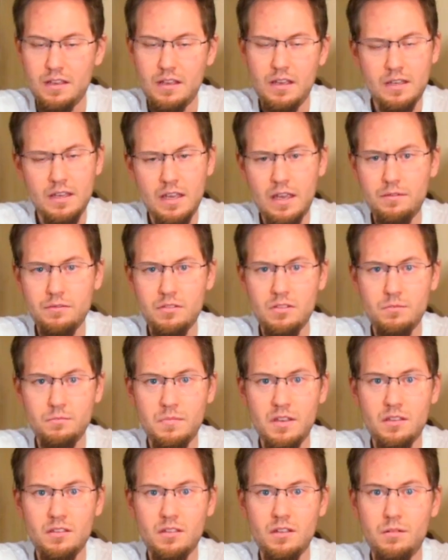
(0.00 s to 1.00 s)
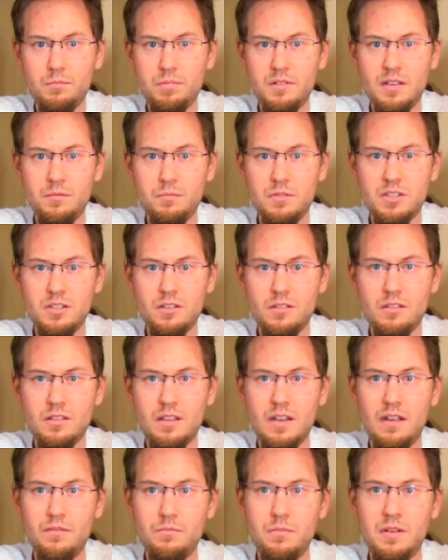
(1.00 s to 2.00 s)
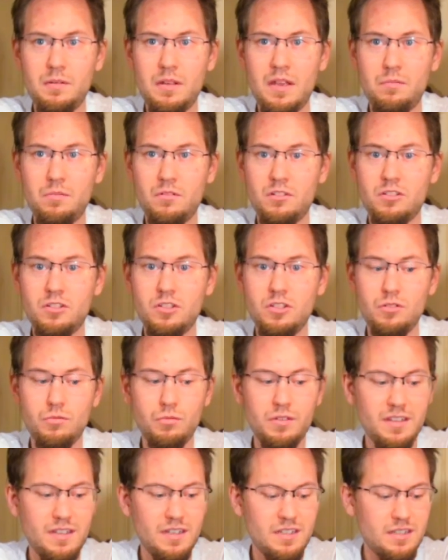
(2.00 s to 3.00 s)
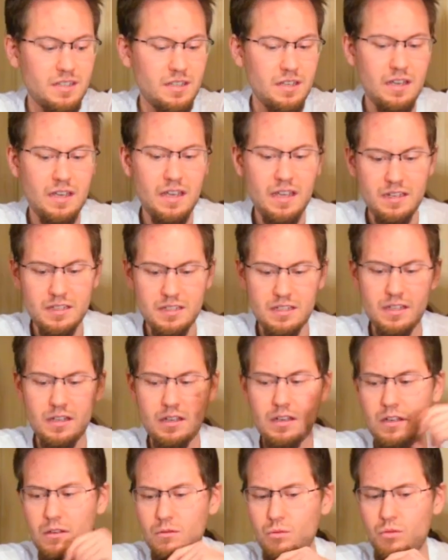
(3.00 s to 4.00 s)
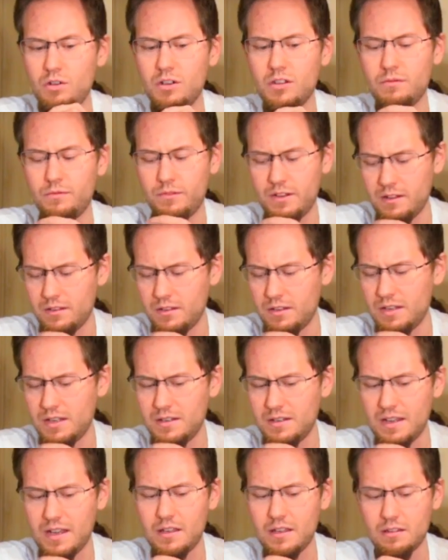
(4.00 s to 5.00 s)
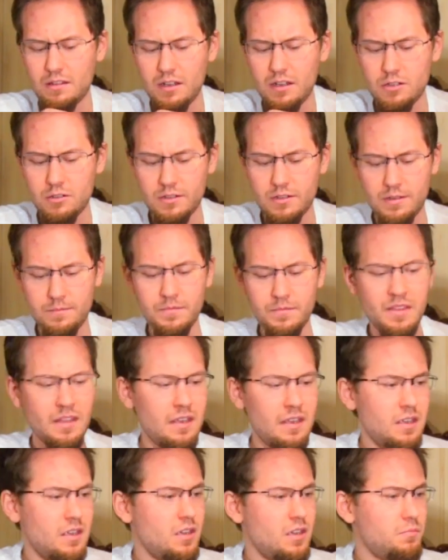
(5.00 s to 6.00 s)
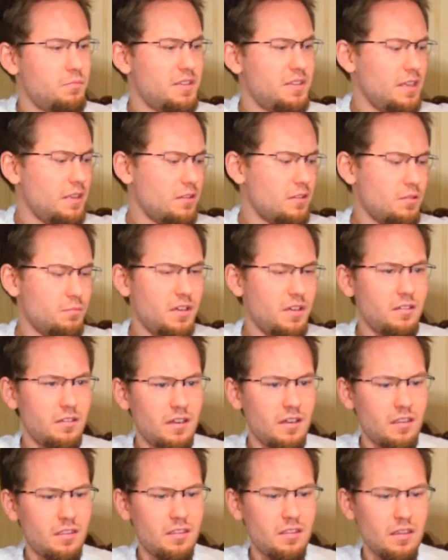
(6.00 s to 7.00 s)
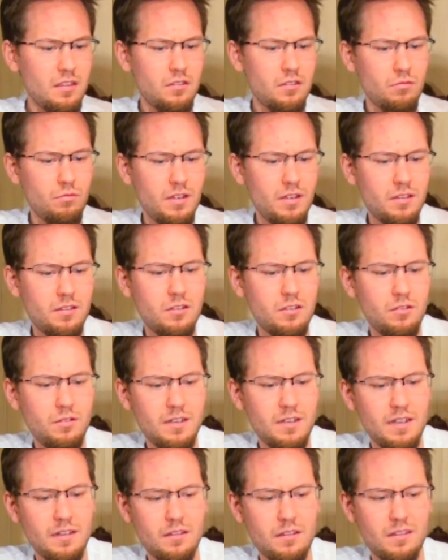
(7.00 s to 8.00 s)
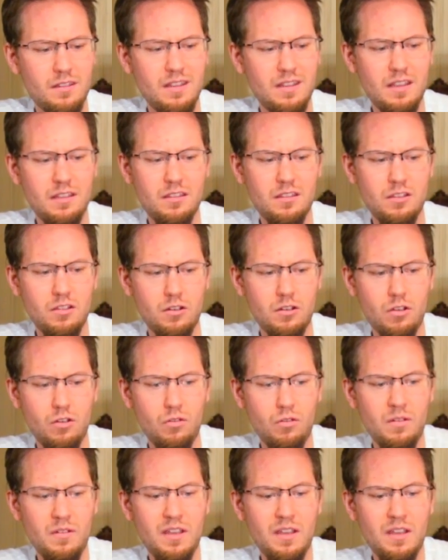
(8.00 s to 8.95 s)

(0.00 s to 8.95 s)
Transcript: I have some example images that I've been able to do with it, and it works fairly nice actually. But then some other accessories to it. It's this, you know,